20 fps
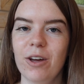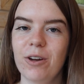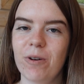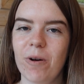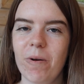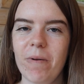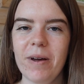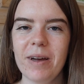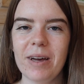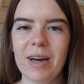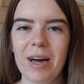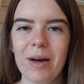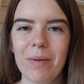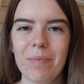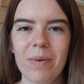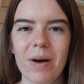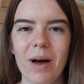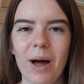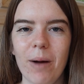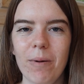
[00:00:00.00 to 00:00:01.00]
Growing
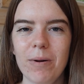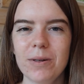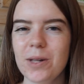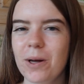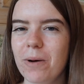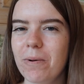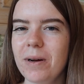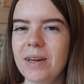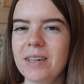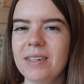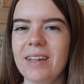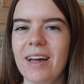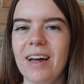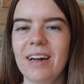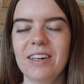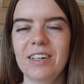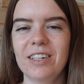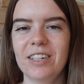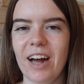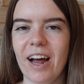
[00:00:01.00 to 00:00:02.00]
up, I was always
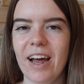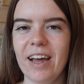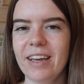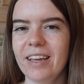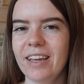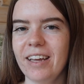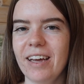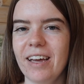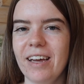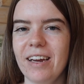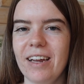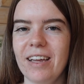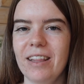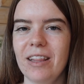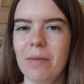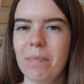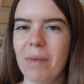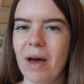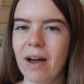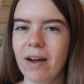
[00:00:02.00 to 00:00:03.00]
that shy kid
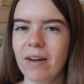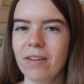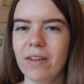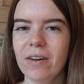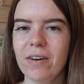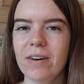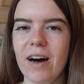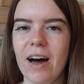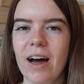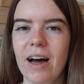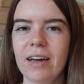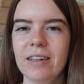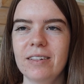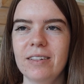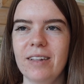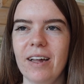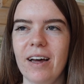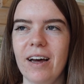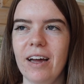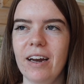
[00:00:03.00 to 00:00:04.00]
in the back of the
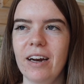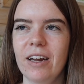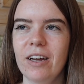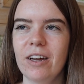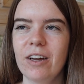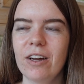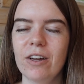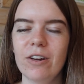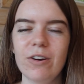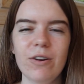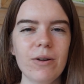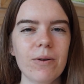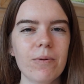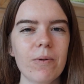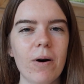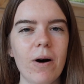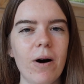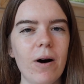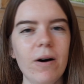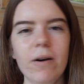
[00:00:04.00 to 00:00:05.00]
class that
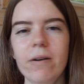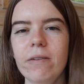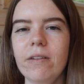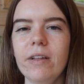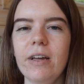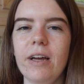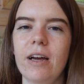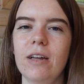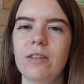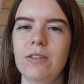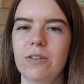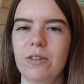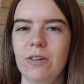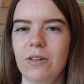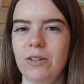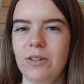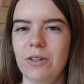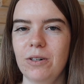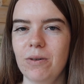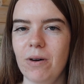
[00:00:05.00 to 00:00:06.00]
knew all the
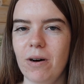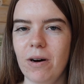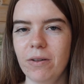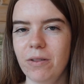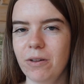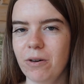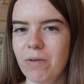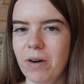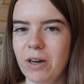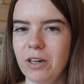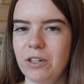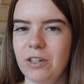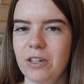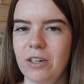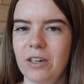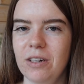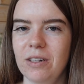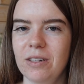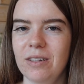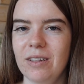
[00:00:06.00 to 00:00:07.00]
answers to all the
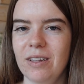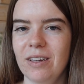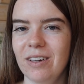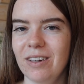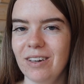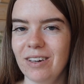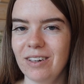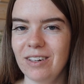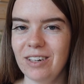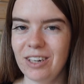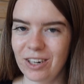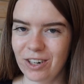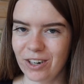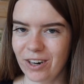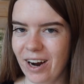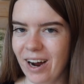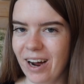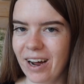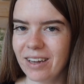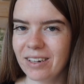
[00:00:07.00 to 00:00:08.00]
questions the
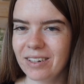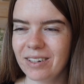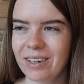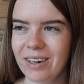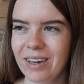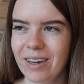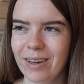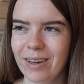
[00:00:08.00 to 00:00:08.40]
teacher asked.